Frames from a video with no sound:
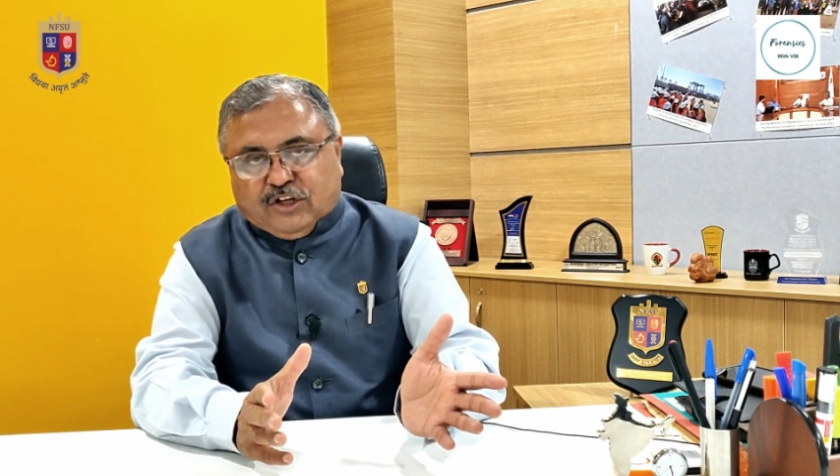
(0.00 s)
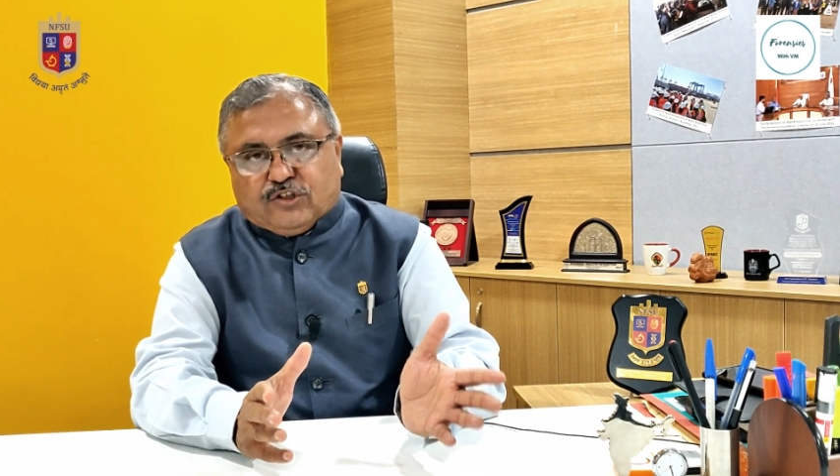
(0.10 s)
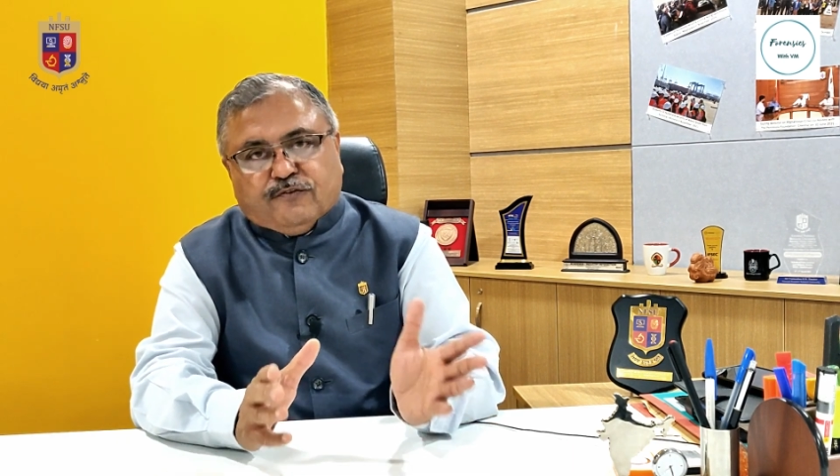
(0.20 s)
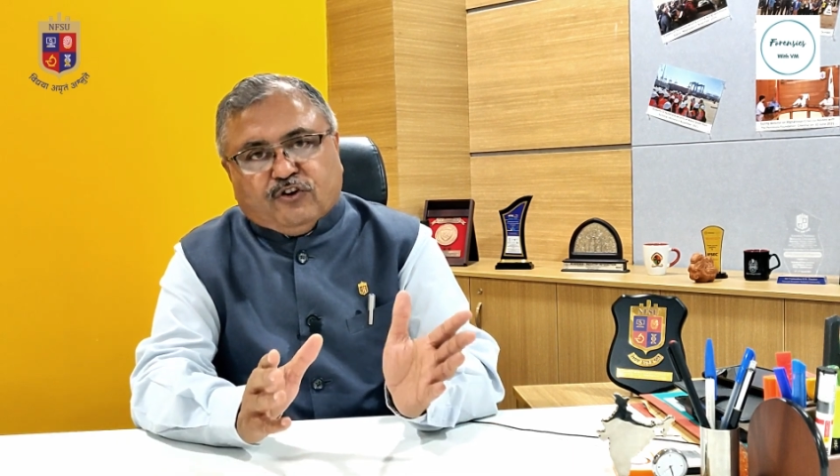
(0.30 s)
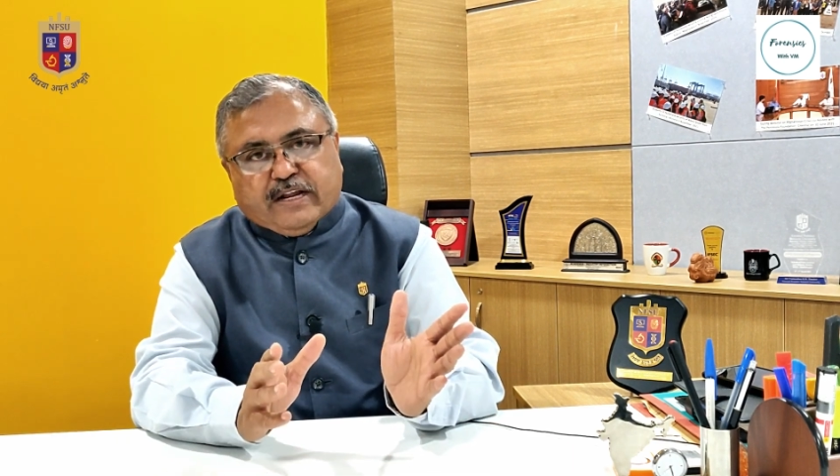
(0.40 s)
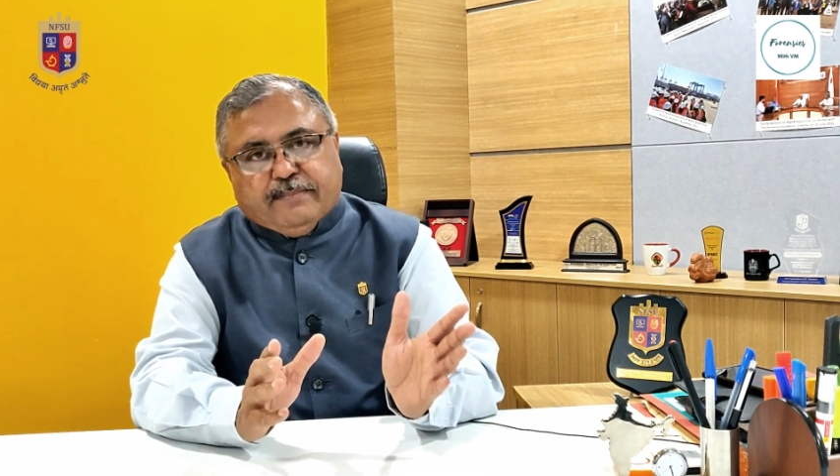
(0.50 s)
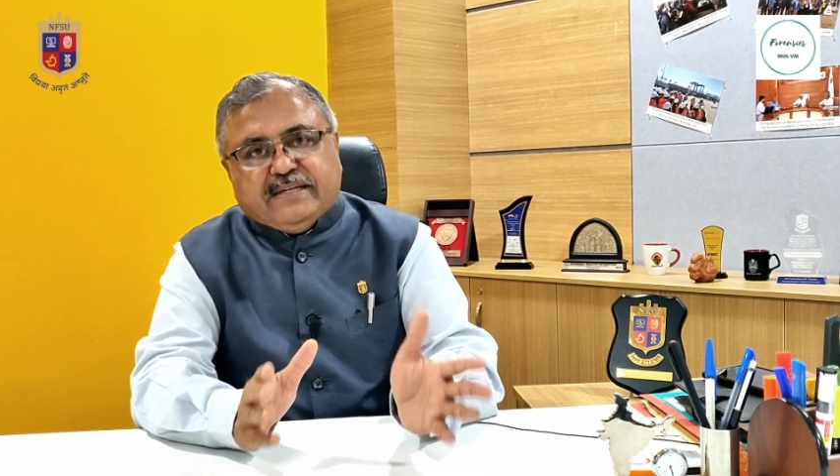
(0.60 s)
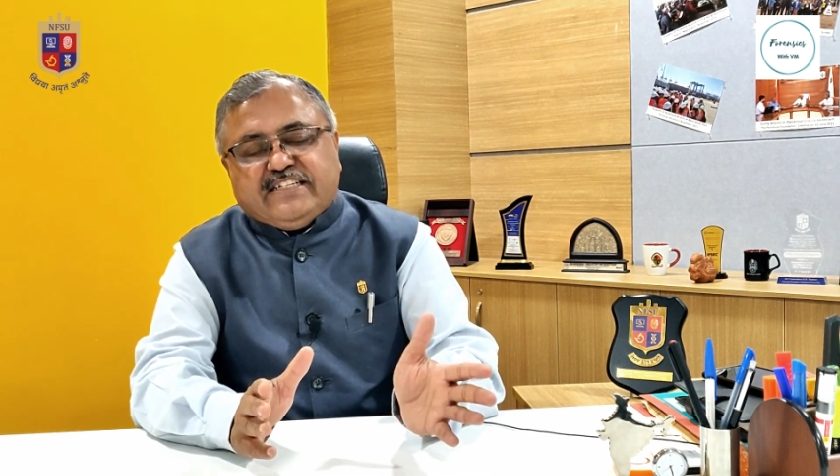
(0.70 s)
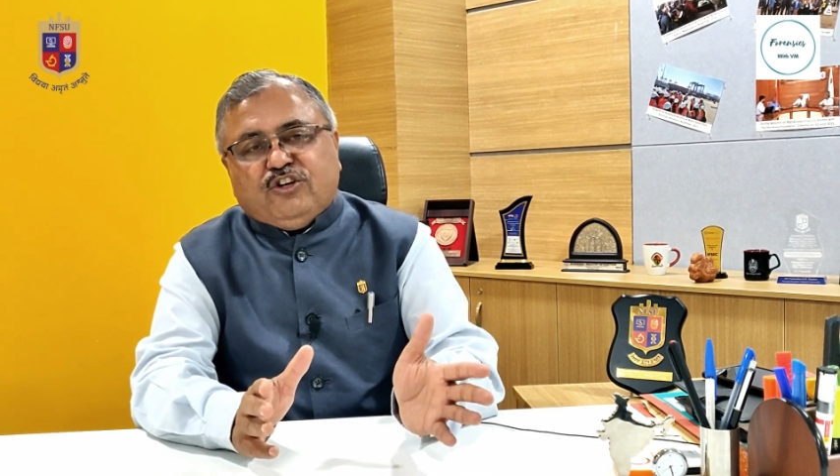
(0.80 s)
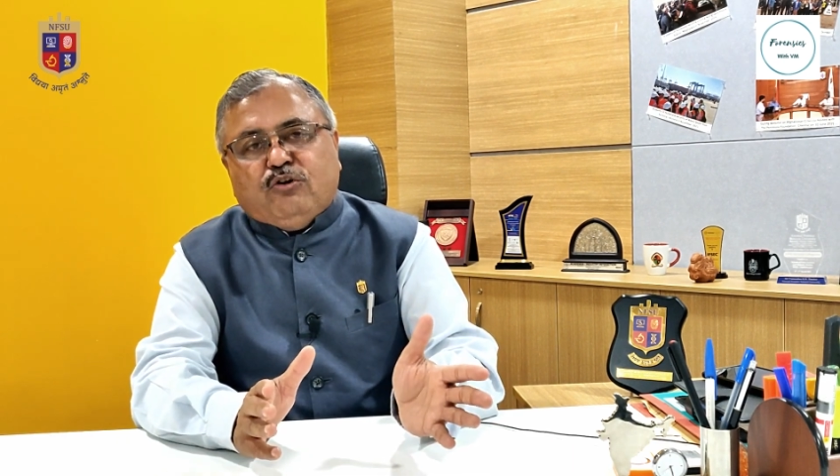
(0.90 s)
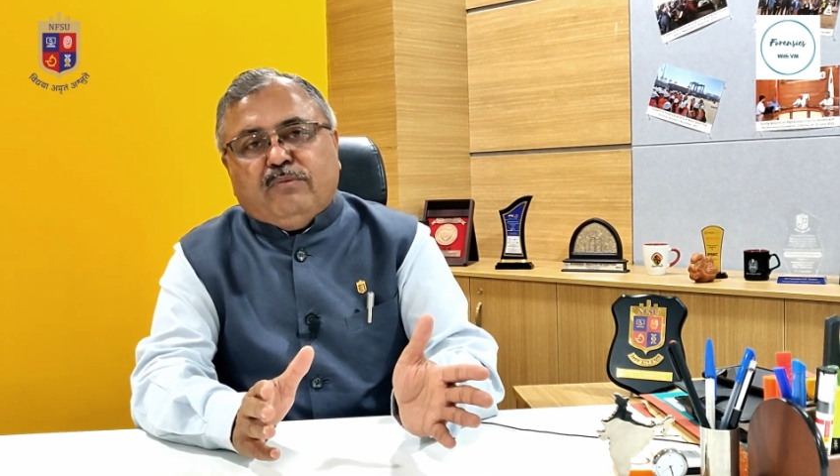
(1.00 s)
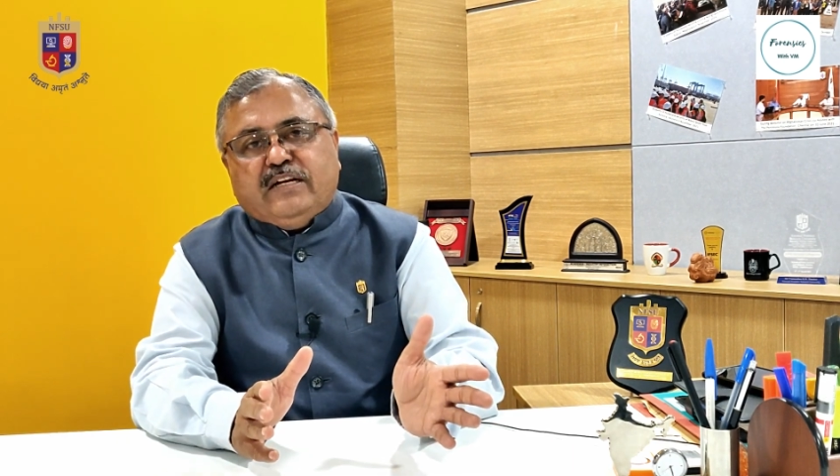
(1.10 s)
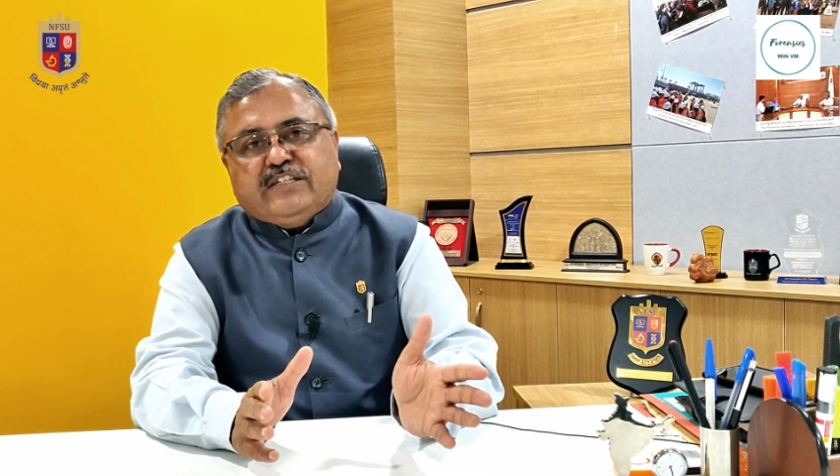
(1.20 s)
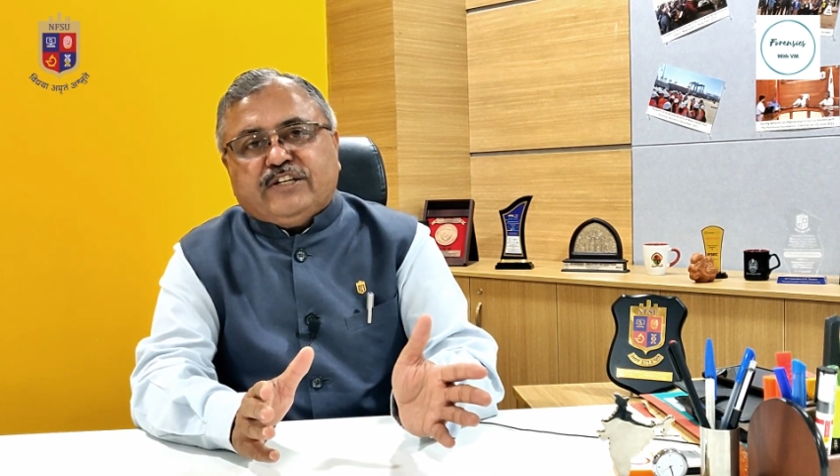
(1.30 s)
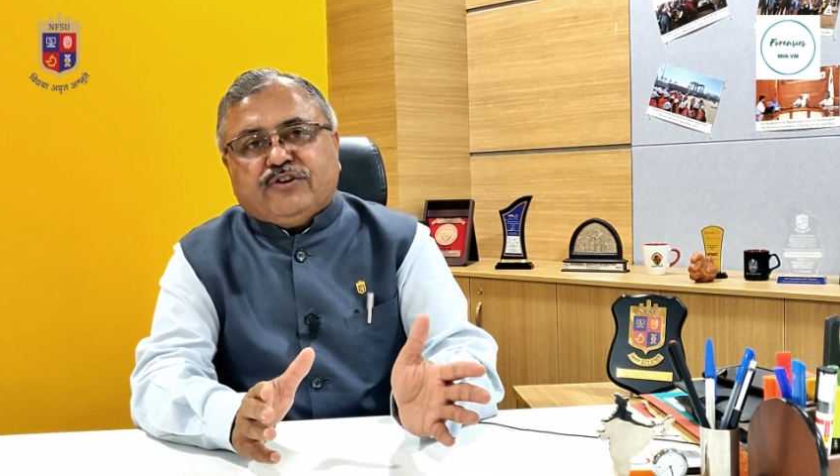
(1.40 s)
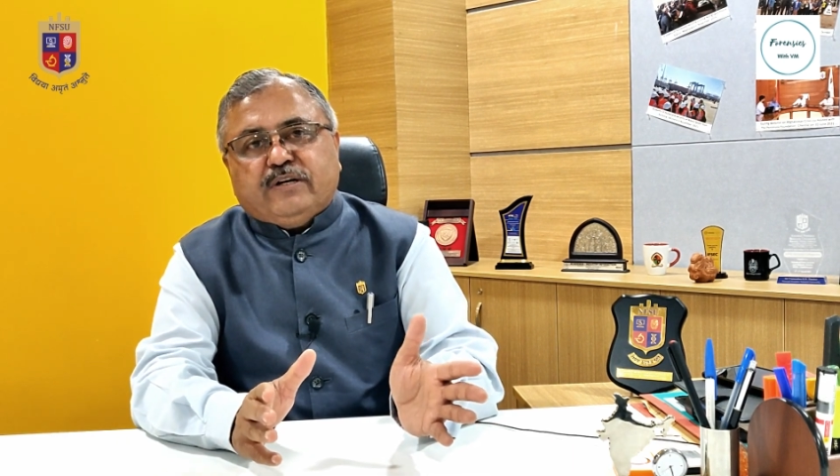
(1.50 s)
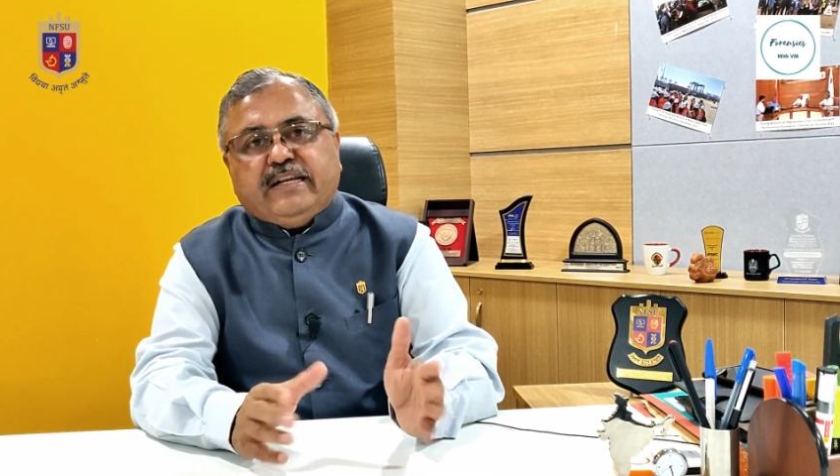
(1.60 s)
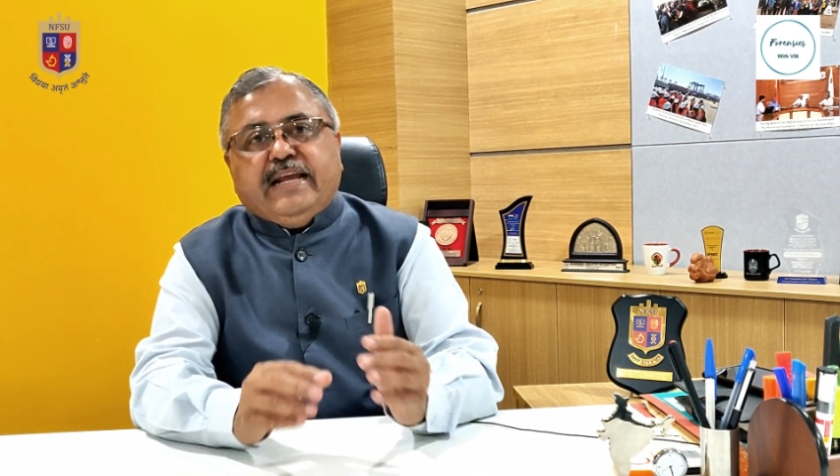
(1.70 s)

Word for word: So for MSc Homeland Security,